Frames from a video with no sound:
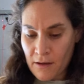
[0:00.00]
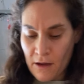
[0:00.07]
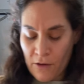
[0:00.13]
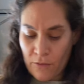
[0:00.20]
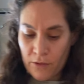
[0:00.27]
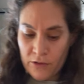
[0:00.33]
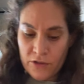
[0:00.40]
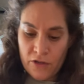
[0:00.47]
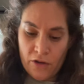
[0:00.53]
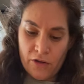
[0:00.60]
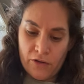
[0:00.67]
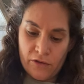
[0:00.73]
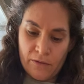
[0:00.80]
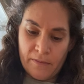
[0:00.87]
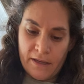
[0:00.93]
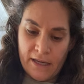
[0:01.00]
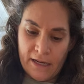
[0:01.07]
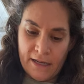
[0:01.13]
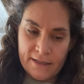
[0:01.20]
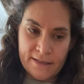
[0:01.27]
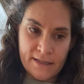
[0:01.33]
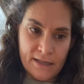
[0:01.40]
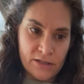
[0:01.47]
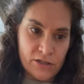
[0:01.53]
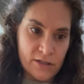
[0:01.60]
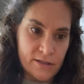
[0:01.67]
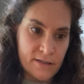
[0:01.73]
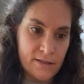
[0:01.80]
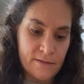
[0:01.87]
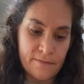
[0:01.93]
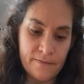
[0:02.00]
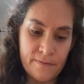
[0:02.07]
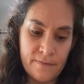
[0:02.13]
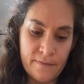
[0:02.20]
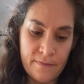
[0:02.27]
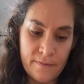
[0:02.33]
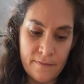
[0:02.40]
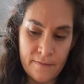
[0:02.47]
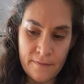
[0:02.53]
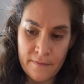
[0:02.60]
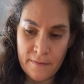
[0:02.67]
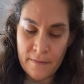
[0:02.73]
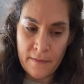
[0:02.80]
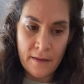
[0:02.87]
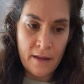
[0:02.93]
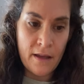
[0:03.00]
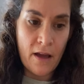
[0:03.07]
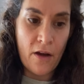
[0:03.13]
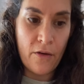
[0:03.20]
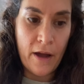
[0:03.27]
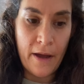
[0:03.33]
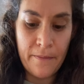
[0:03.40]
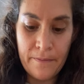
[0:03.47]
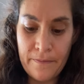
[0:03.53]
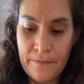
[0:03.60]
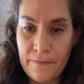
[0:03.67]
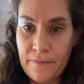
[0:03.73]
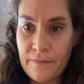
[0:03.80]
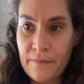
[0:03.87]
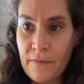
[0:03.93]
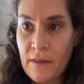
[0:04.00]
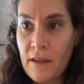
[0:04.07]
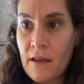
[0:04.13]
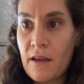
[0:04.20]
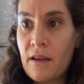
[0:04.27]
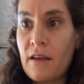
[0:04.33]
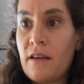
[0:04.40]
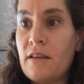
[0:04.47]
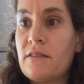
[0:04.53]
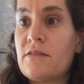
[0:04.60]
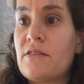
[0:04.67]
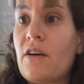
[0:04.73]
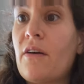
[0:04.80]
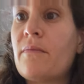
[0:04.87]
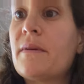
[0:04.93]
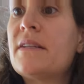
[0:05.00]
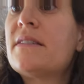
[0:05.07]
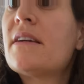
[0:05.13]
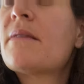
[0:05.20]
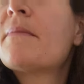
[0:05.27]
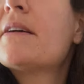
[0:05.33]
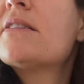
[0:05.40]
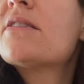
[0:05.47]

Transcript: I will show you the beginning stages. Okay, so I'm gonna take my